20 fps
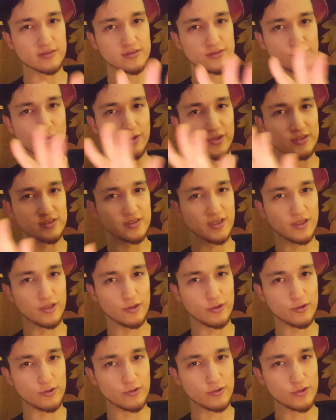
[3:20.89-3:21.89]
so let's
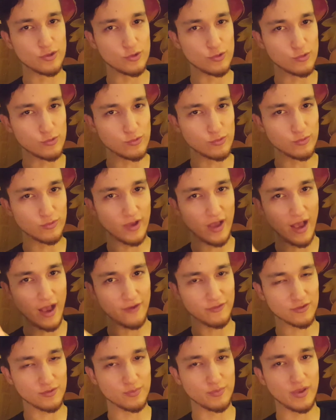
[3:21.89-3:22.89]
say you
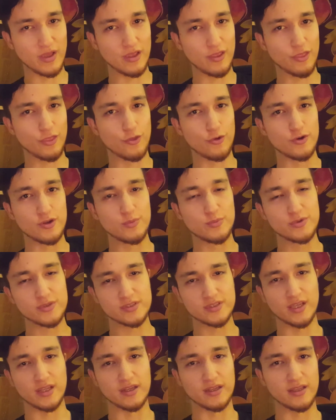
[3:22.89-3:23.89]
have to pay
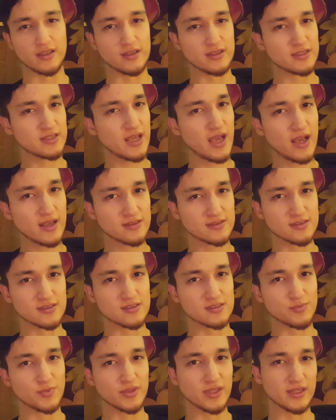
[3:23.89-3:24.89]
30% in
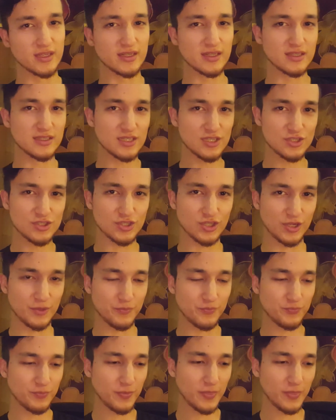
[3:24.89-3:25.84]
taxes, but then in addition,